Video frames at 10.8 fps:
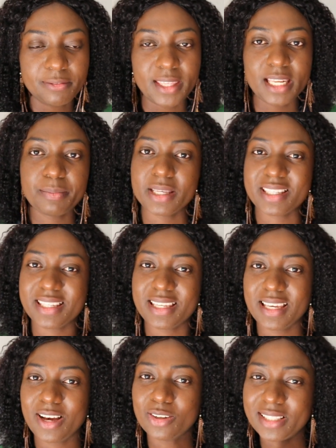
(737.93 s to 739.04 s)
tell the
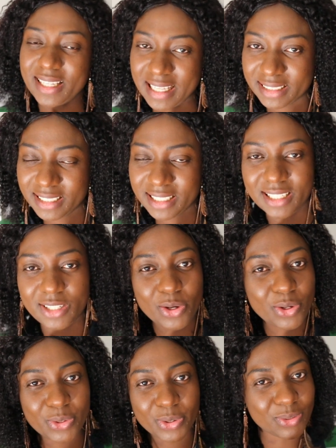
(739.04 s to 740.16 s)
person or tell that thing,
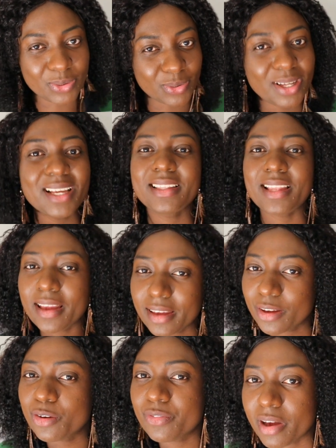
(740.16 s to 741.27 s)
no,
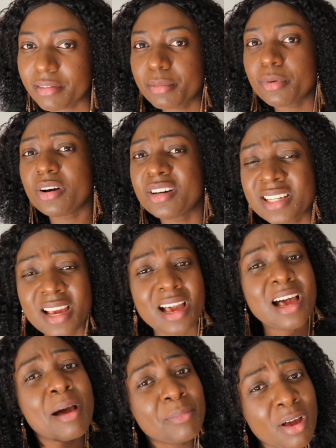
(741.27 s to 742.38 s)
thank you very much,
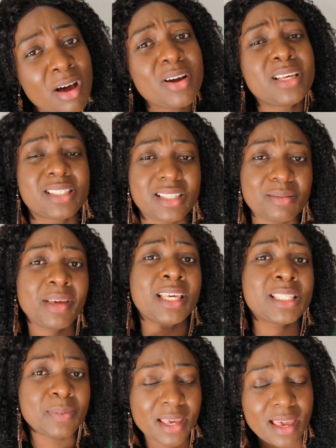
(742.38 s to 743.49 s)
I'm not going to
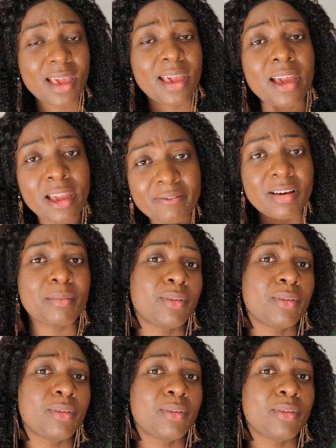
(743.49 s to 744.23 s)
misbehave,